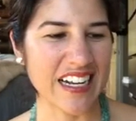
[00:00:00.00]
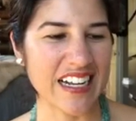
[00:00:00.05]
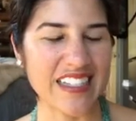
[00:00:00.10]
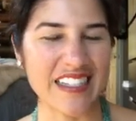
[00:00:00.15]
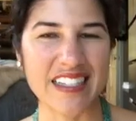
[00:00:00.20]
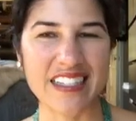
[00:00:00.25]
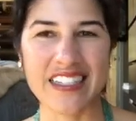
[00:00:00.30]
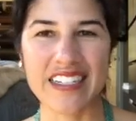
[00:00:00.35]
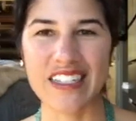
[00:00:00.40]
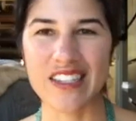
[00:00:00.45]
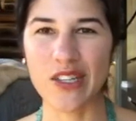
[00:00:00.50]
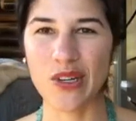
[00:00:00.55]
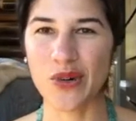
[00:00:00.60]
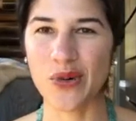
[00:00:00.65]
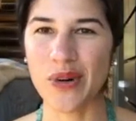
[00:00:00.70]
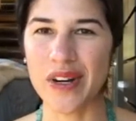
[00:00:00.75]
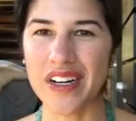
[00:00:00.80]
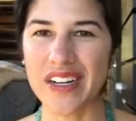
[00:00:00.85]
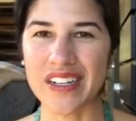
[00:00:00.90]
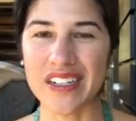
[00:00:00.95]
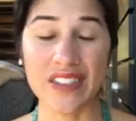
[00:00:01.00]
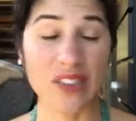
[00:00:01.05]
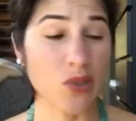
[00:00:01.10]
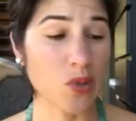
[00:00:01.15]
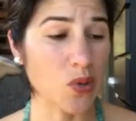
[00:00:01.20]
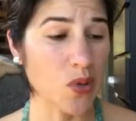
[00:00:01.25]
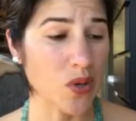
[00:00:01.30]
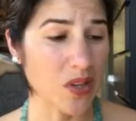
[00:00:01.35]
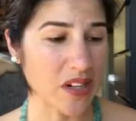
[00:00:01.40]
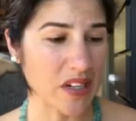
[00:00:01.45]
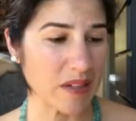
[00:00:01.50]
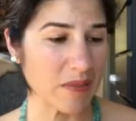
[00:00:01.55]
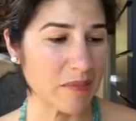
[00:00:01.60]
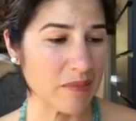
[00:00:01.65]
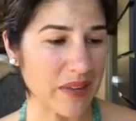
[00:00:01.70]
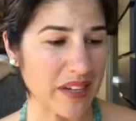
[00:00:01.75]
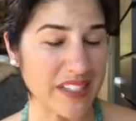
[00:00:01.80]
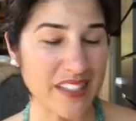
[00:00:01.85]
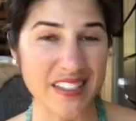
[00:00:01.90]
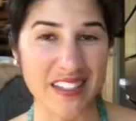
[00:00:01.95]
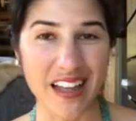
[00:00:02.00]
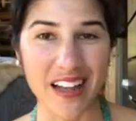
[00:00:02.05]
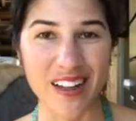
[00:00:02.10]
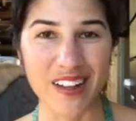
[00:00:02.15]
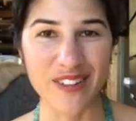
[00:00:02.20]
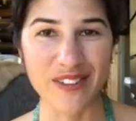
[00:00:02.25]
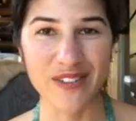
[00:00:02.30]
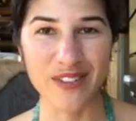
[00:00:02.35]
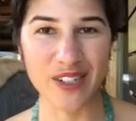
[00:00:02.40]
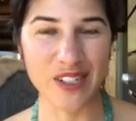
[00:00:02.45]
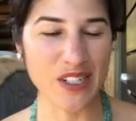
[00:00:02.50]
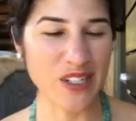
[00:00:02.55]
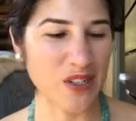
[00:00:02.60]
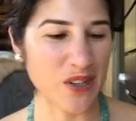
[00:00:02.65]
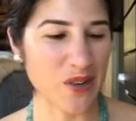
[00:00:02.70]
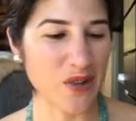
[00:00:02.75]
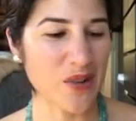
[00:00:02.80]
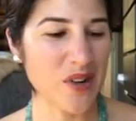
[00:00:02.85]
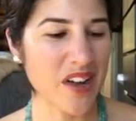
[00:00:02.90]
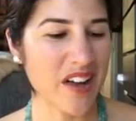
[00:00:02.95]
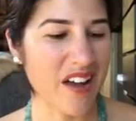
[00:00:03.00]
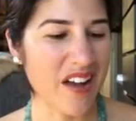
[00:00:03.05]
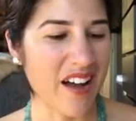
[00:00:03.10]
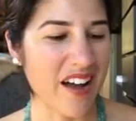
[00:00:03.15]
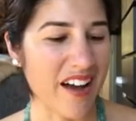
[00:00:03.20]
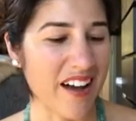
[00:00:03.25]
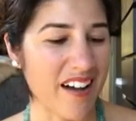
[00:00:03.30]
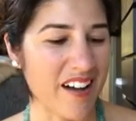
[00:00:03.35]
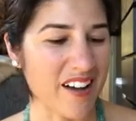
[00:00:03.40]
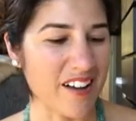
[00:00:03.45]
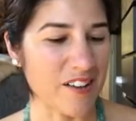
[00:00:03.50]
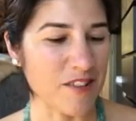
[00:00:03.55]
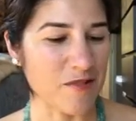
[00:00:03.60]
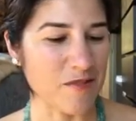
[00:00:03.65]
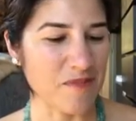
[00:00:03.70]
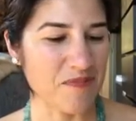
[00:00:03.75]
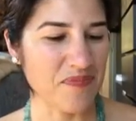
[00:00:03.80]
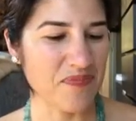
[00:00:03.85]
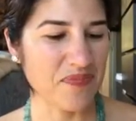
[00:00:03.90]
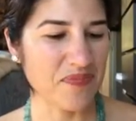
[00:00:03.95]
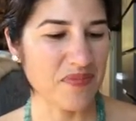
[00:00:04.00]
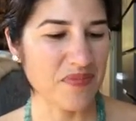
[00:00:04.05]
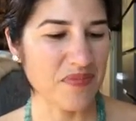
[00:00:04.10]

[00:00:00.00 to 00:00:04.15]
is indeed the querent or myself or, you know, um,